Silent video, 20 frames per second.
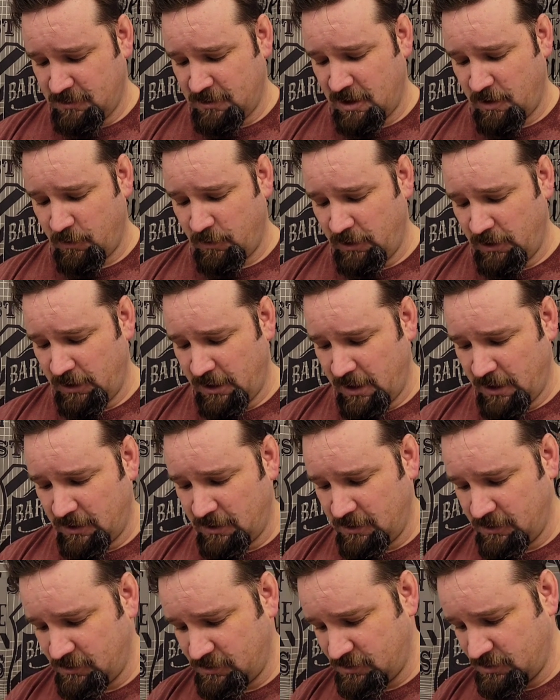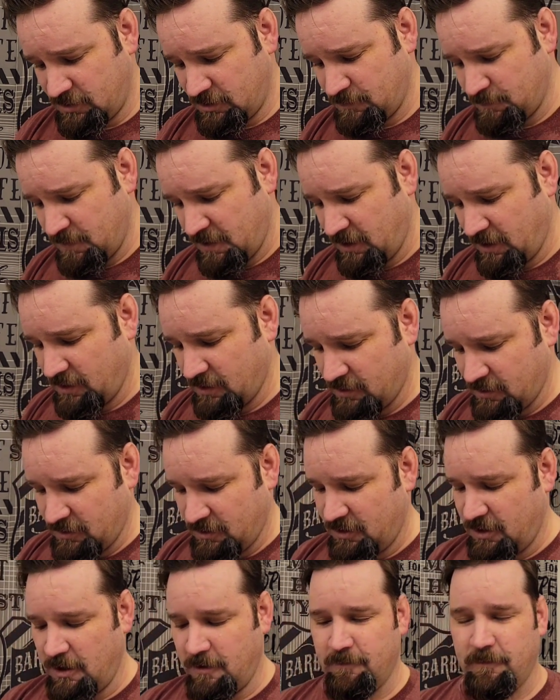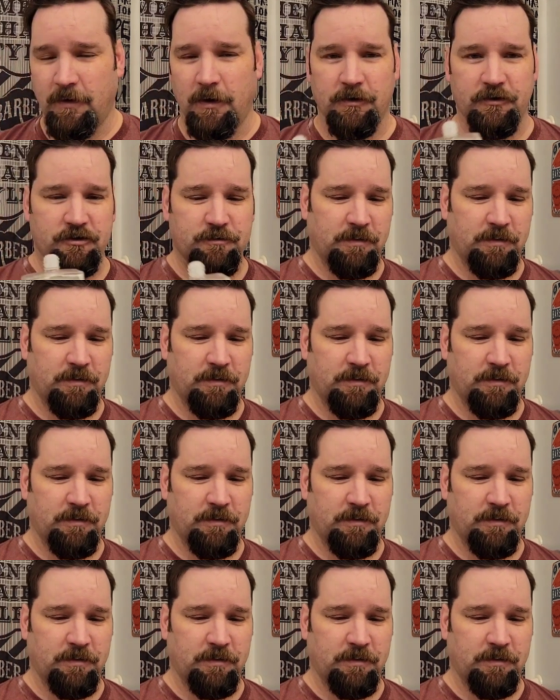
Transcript: I really like this. It's my default